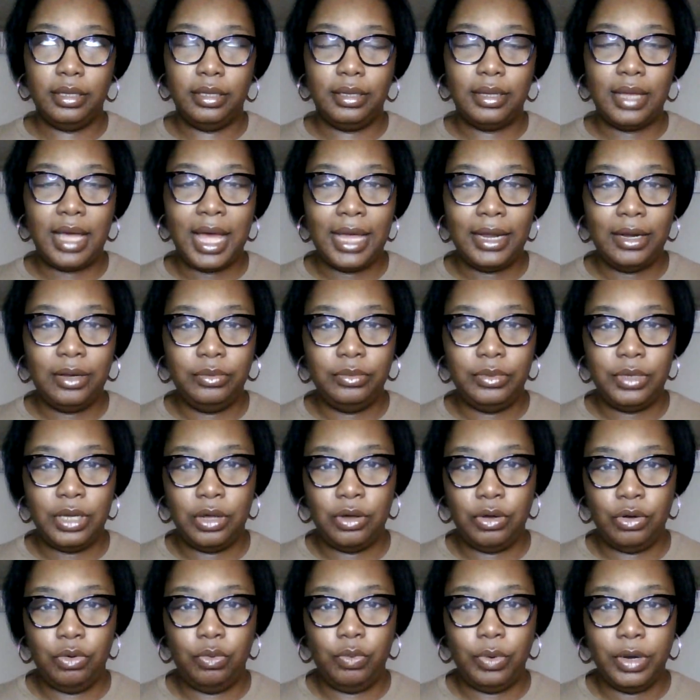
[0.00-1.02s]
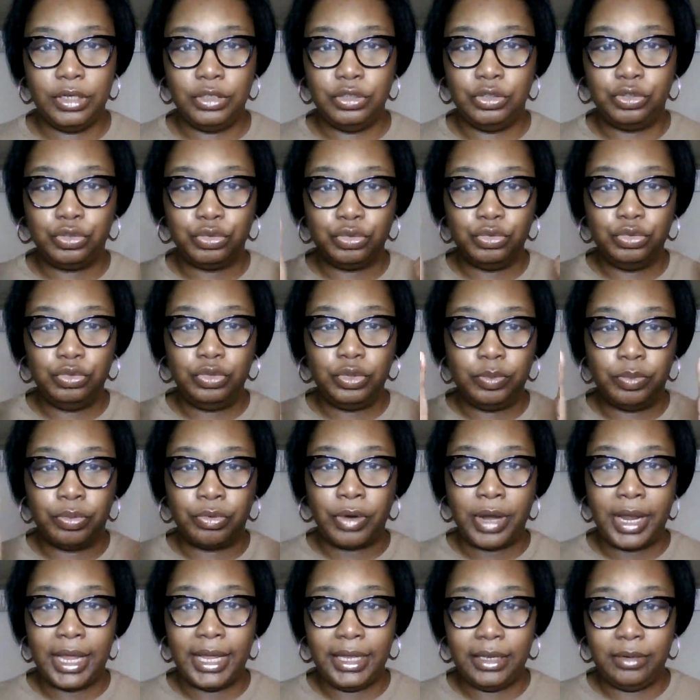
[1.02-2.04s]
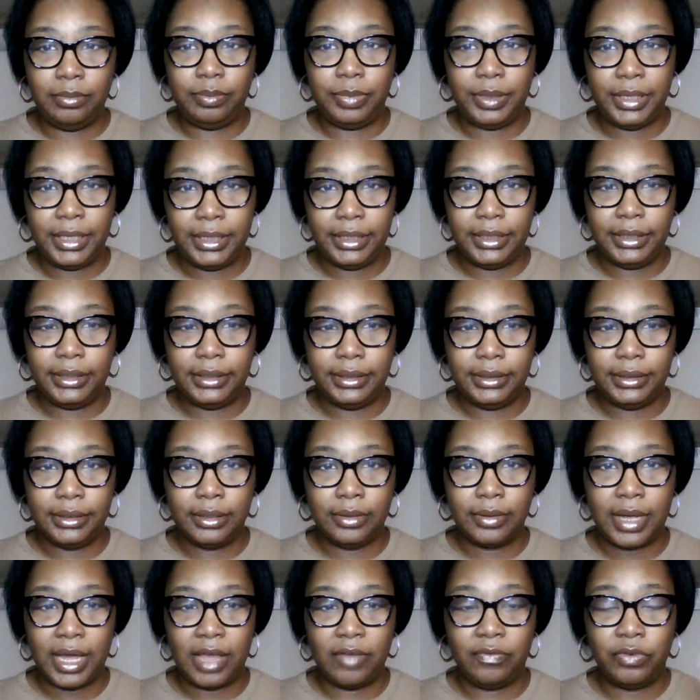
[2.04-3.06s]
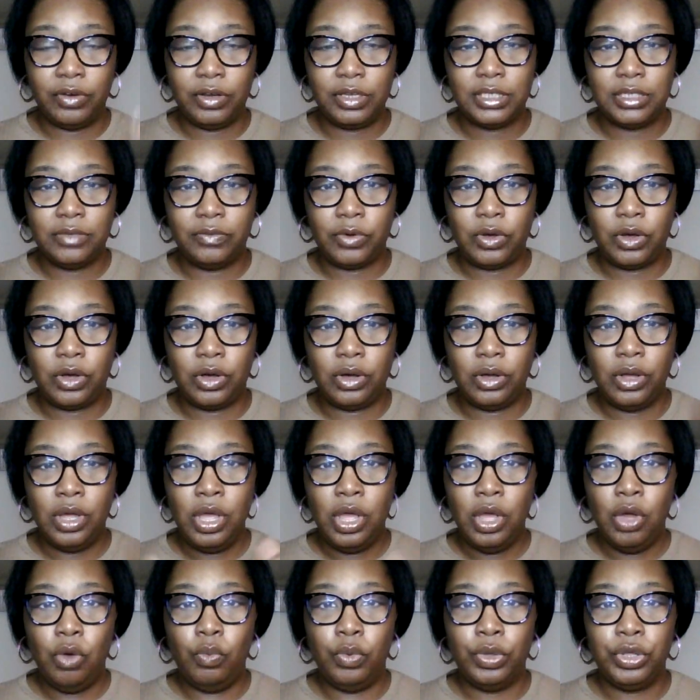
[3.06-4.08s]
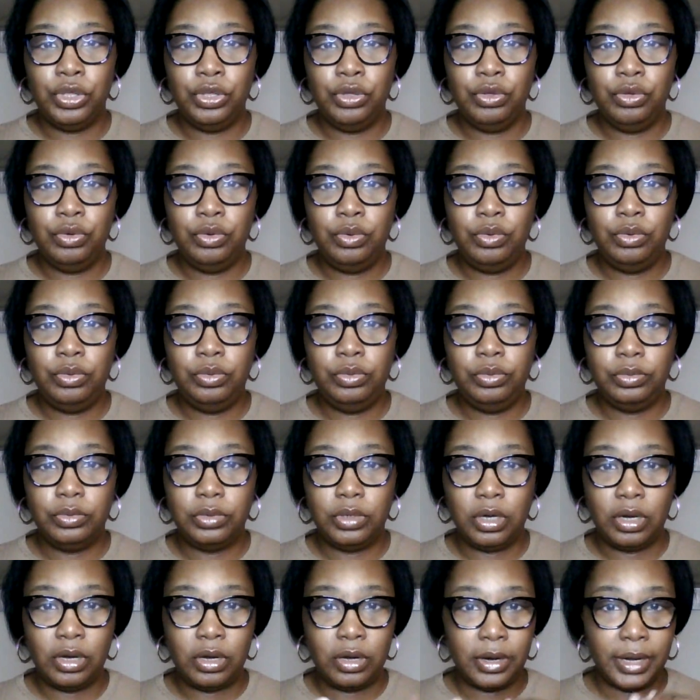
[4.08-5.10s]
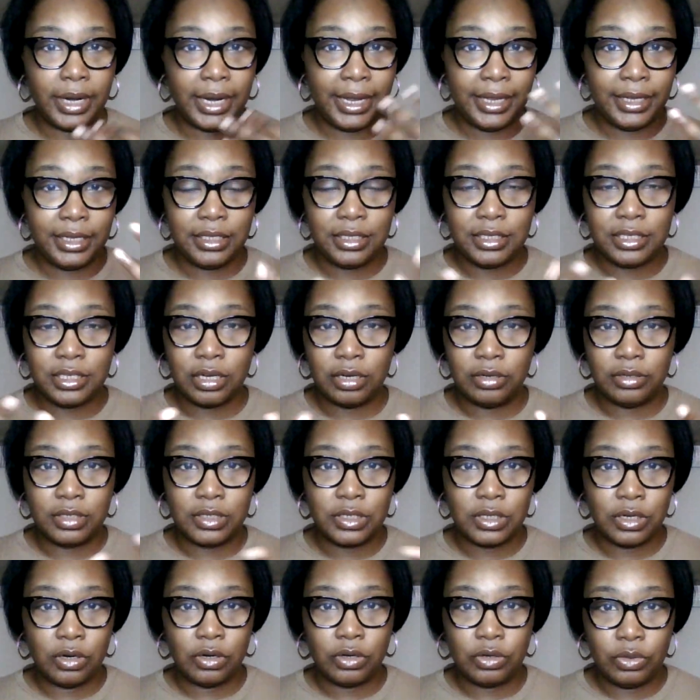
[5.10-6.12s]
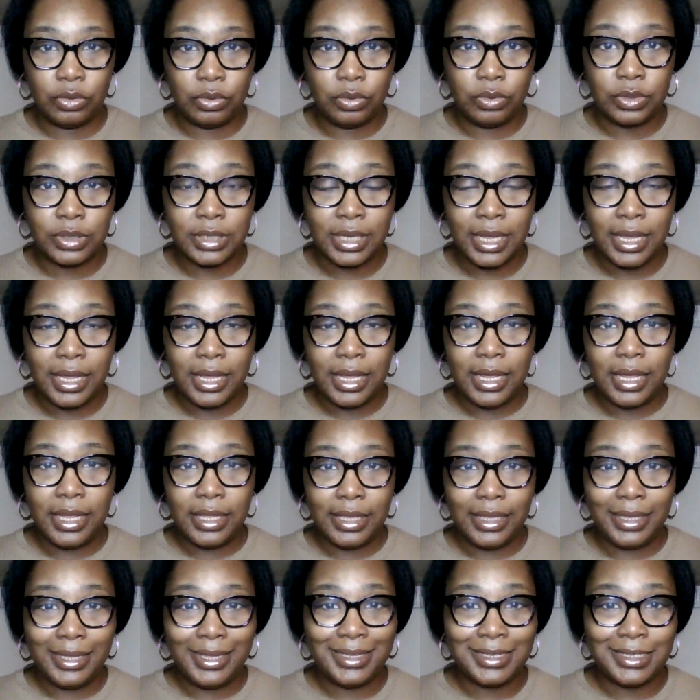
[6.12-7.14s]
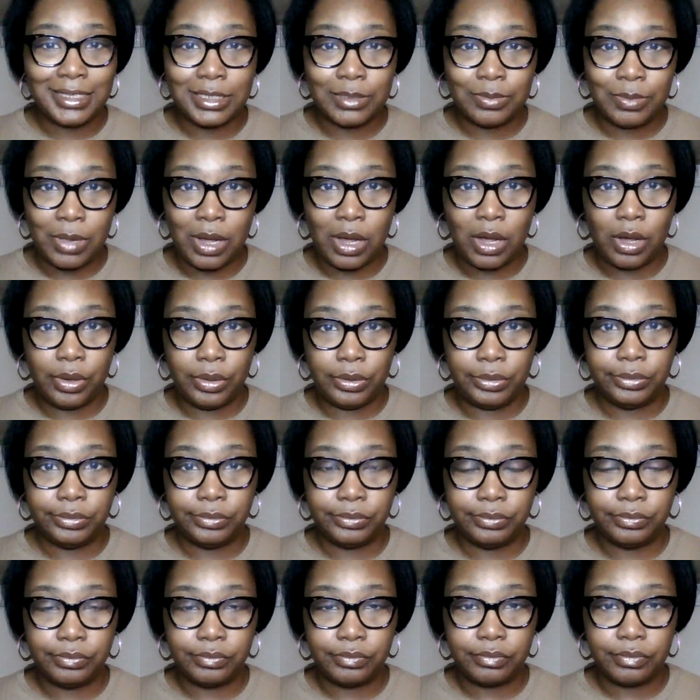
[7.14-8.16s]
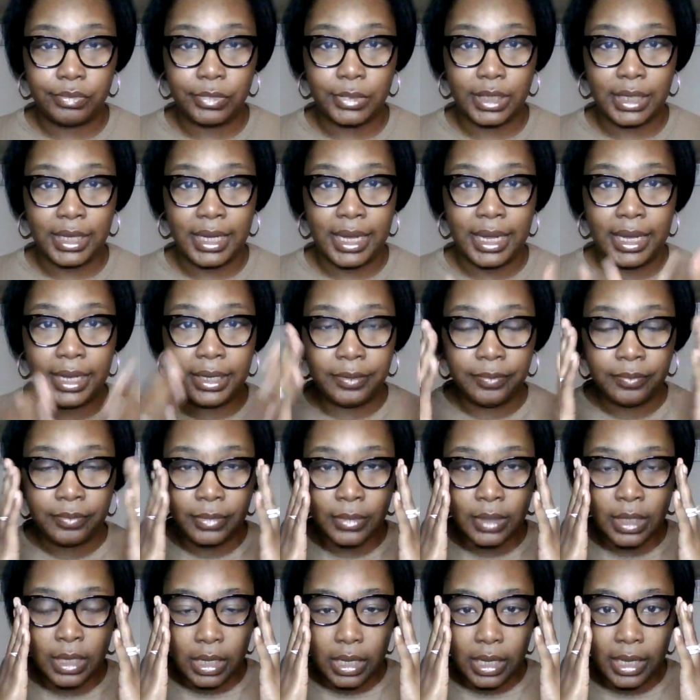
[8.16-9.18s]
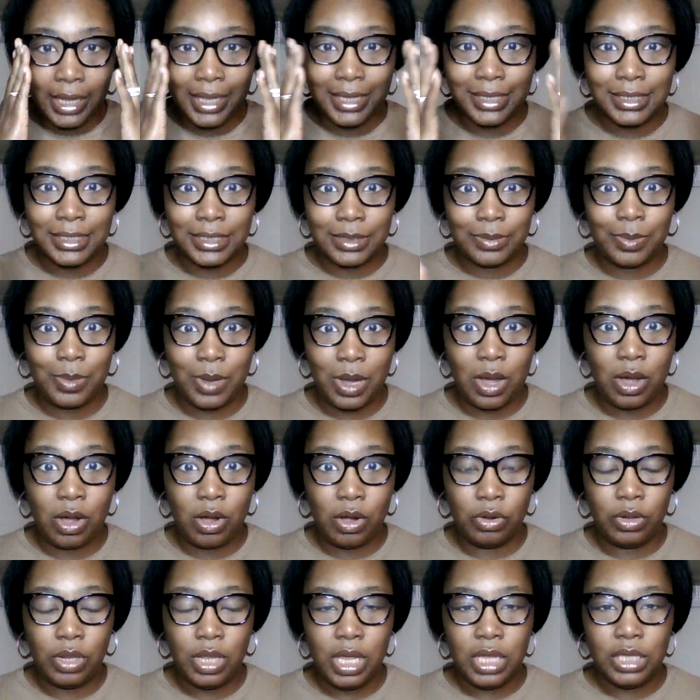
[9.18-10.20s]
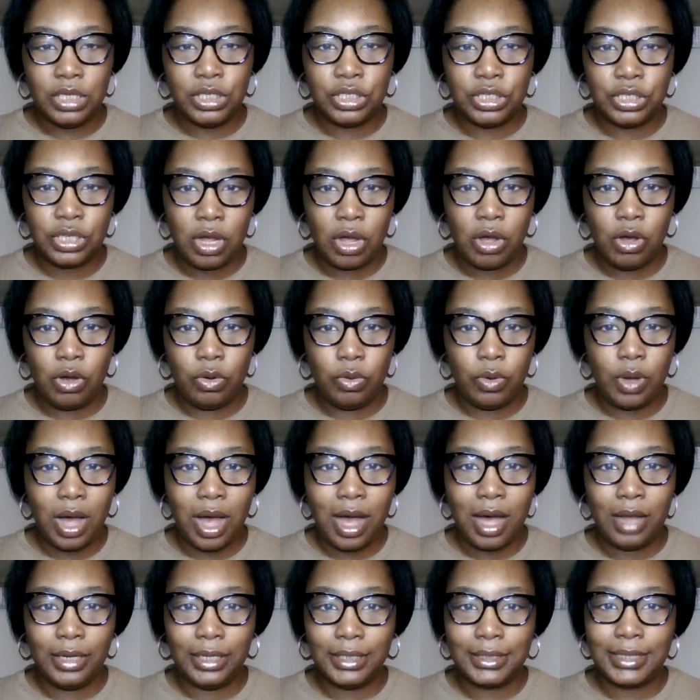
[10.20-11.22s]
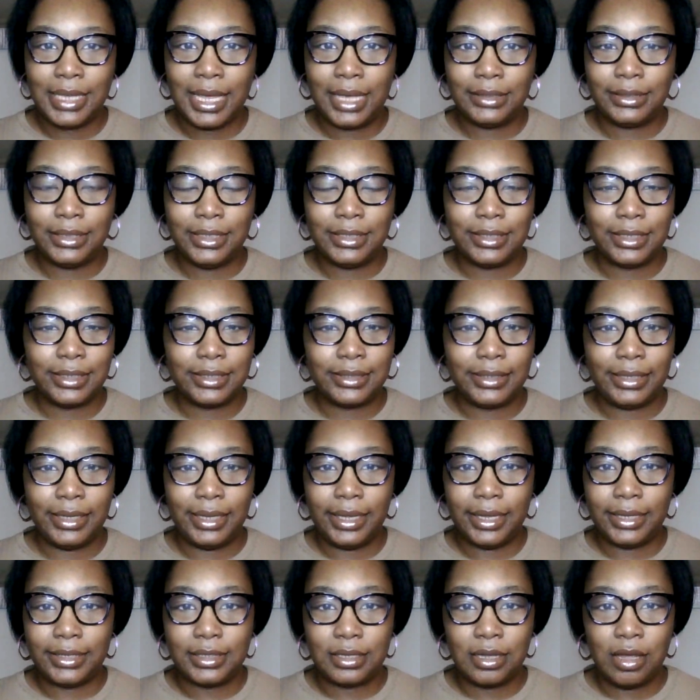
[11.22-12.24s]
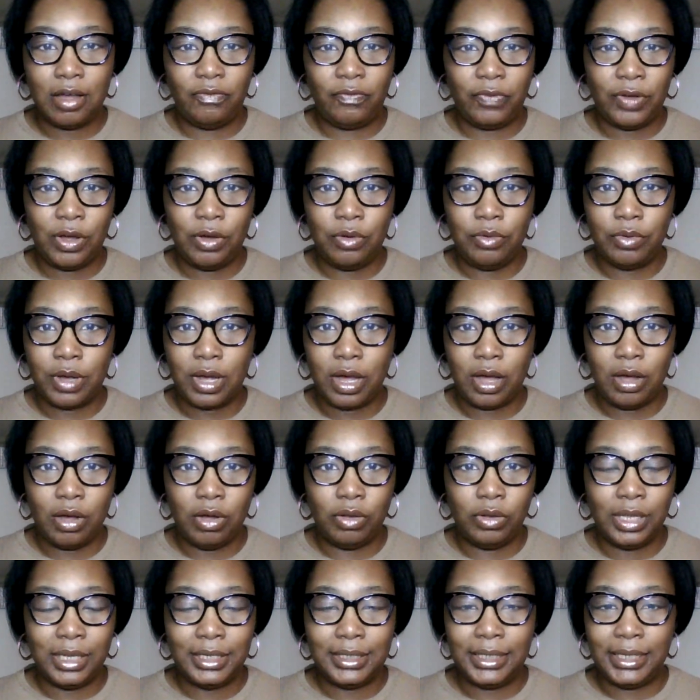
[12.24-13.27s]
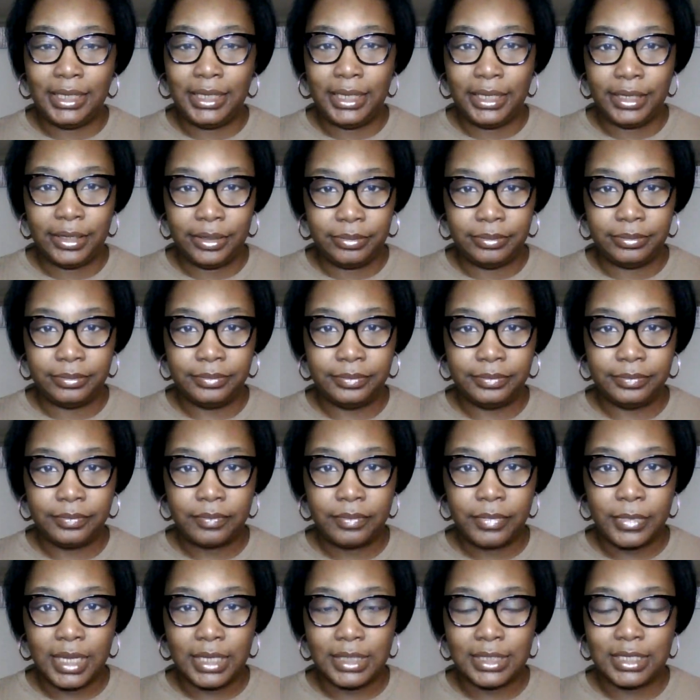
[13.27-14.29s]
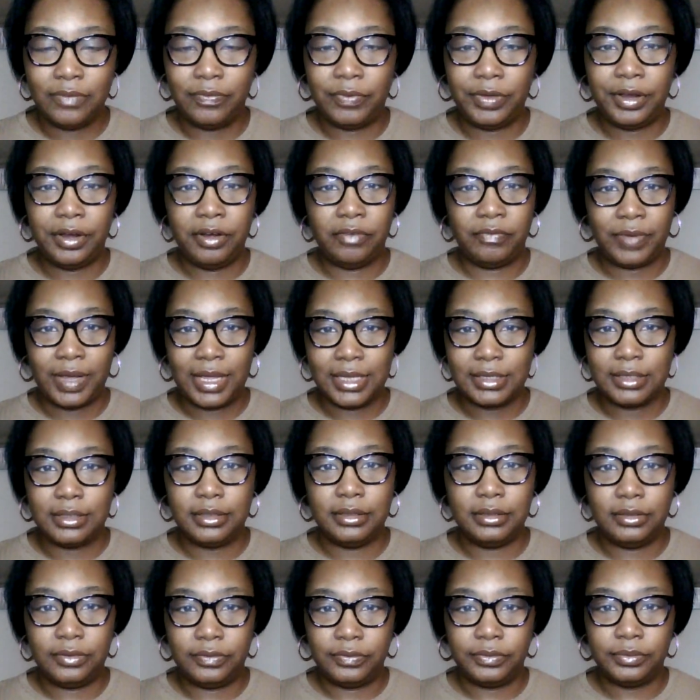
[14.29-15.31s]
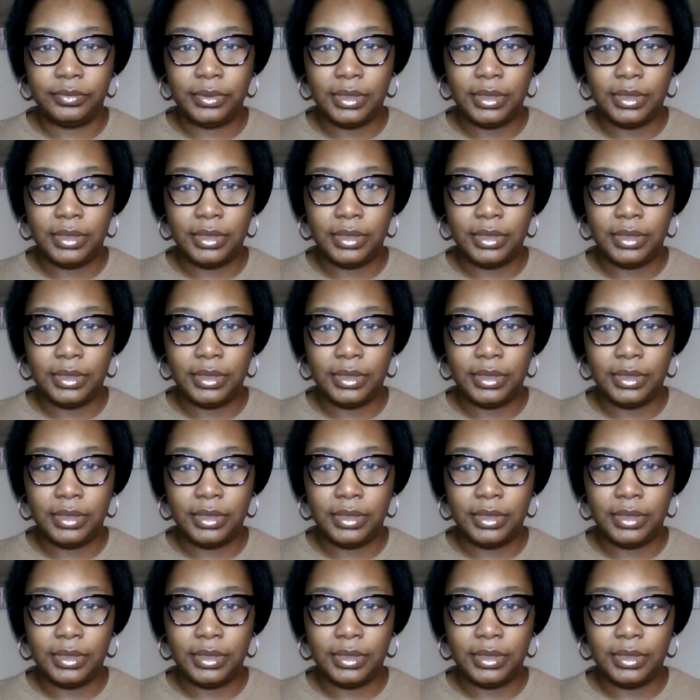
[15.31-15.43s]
I don't know where Drew's brain be. Okay, first of all, when you are in certain circles, it's small. Okay, it's small. So all it takes is a text, a phone call, a DM to verify stuff.